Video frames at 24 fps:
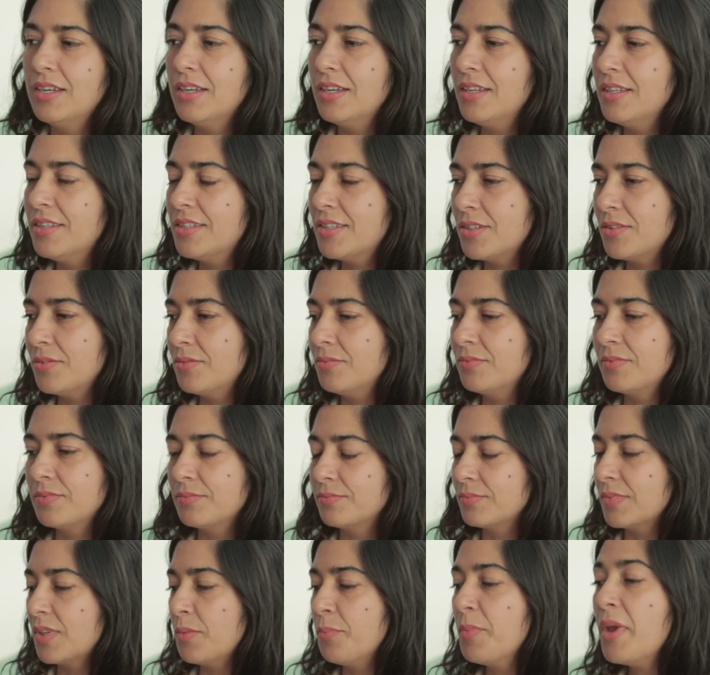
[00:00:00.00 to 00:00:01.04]
It's an
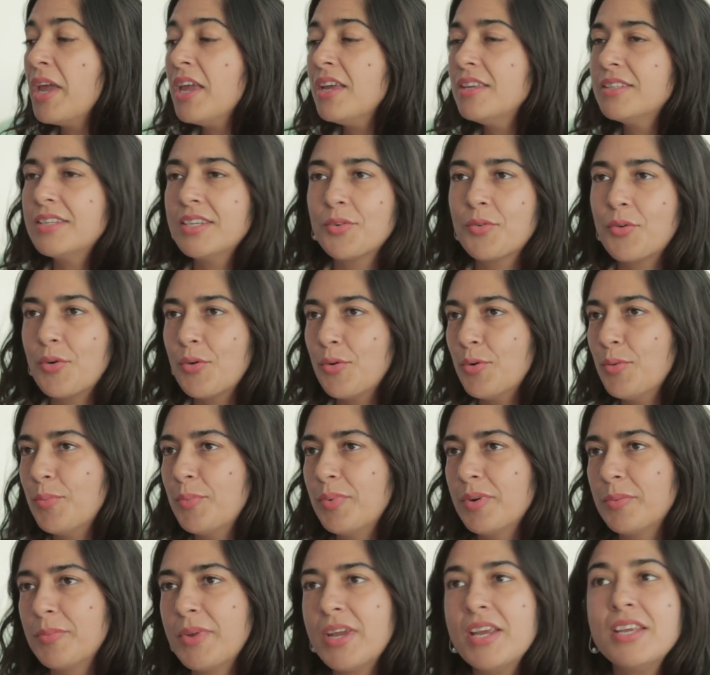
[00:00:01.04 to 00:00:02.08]
amazing group,
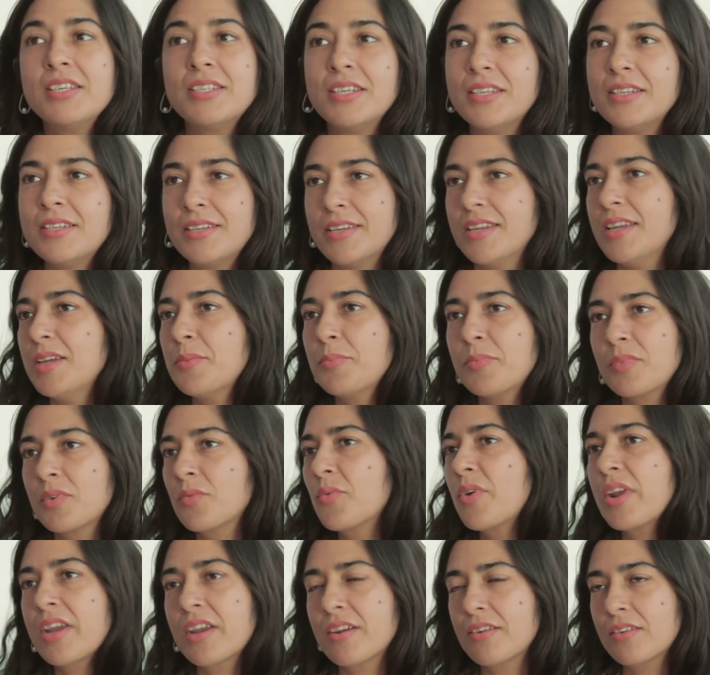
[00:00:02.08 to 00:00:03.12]
amazing team
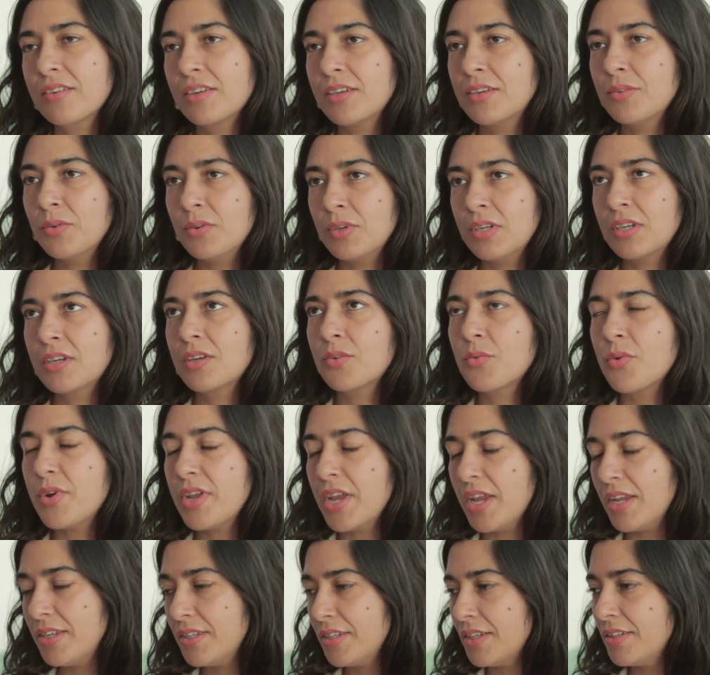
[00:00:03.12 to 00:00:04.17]
we, we
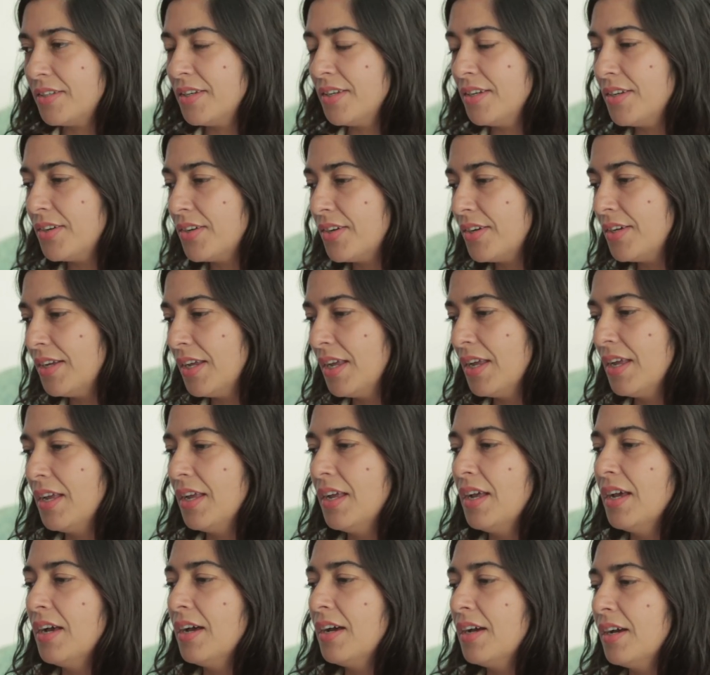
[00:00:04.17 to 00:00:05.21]
created here
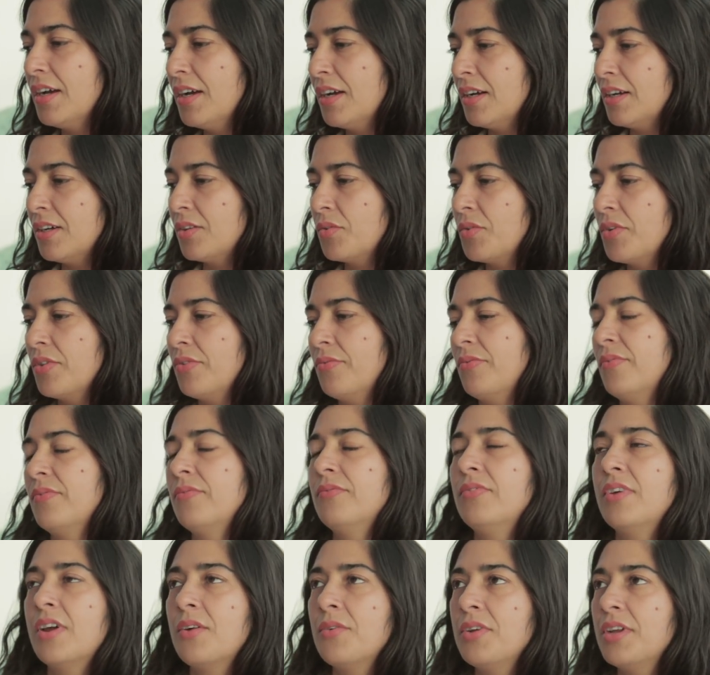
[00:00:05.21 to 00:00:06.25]
uh, with
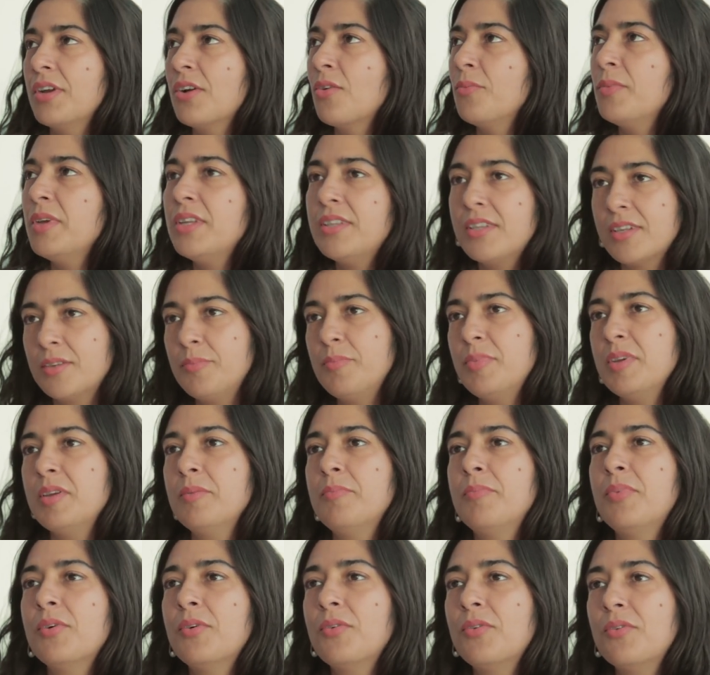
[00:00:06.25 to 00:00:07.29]
very committed
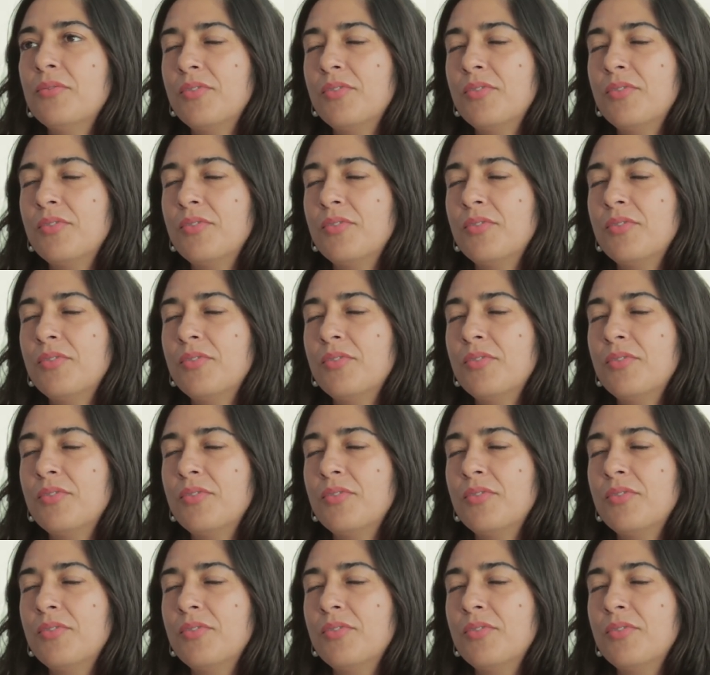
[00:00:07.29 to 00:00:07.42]
people,